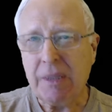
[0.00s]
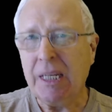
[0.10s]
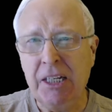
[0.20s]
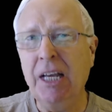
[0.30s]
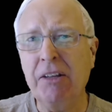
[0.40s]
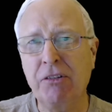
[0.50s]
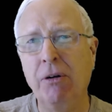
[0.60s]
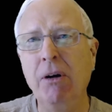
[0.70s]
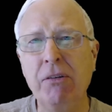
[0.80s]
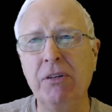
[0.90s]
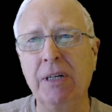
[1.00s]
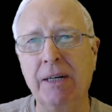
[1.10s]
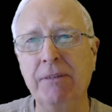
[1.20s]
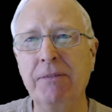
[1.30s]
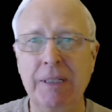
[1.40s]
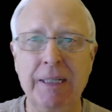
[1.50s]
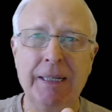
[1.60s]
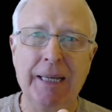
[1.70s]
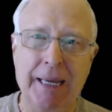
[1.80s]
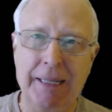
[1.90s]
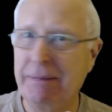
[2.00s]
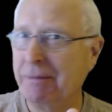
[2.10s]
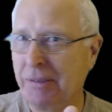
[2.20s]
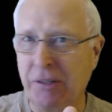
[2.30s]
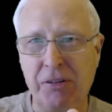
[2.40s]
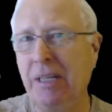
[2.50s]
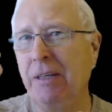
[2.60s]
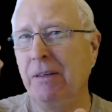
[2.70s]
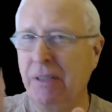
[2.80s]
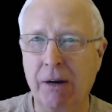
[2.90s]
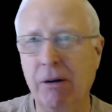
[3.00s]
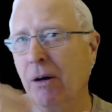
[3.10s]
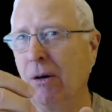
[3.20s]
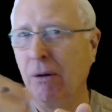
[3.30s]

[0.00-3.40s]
it gets close enough to see yellow,